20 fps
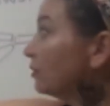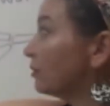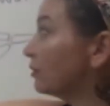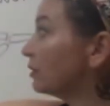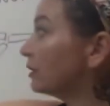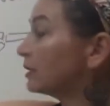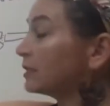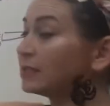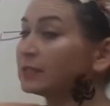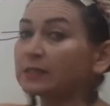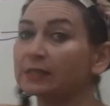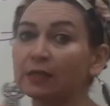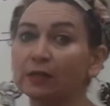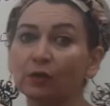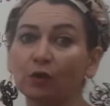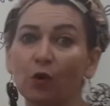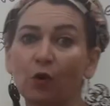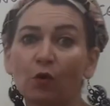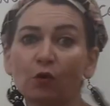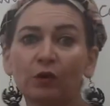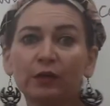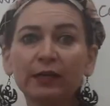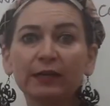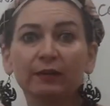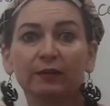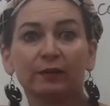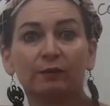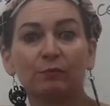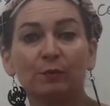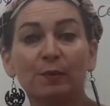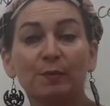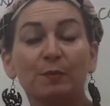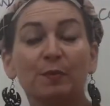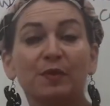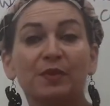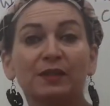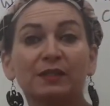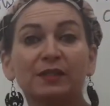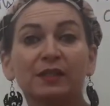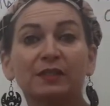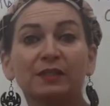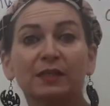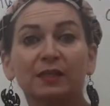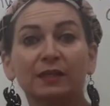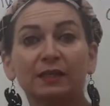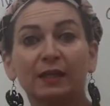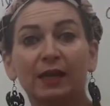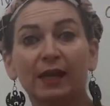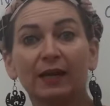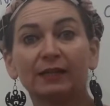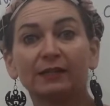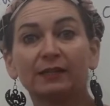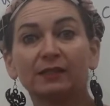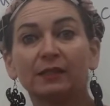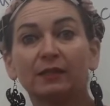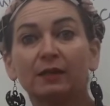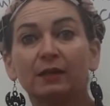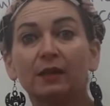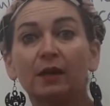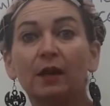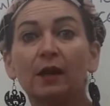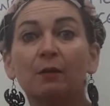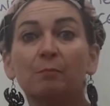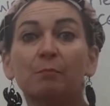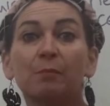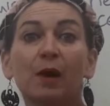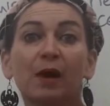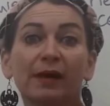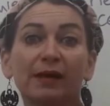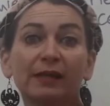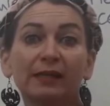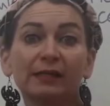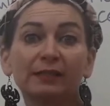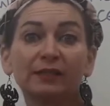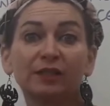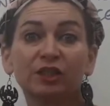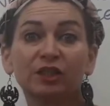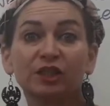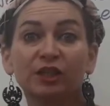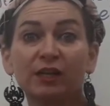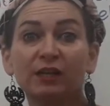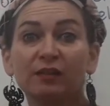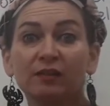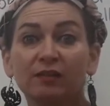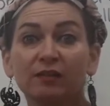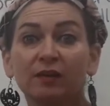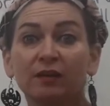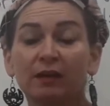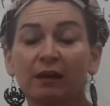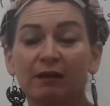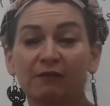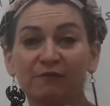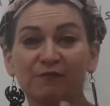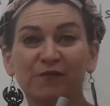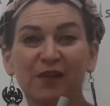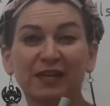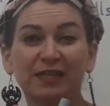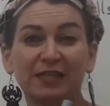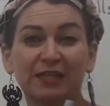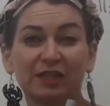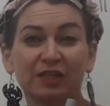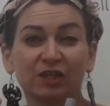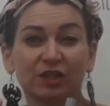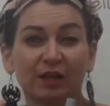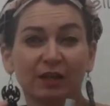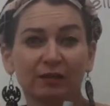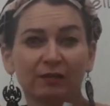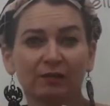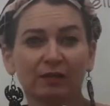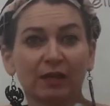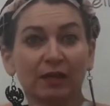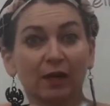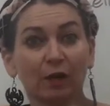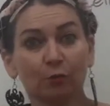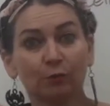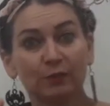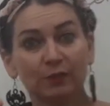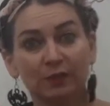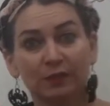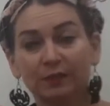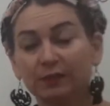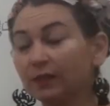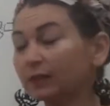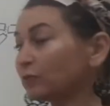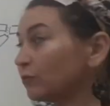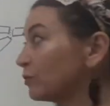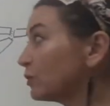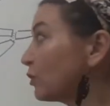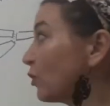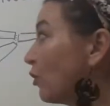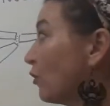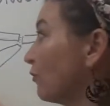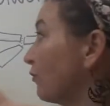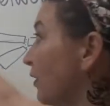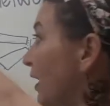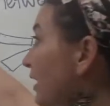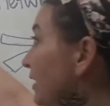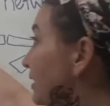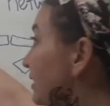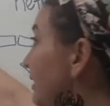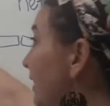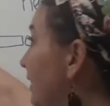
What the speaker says: This is the long length, and remember this is encased in myelin sheath, a fatty sheath that helps the signals go faster.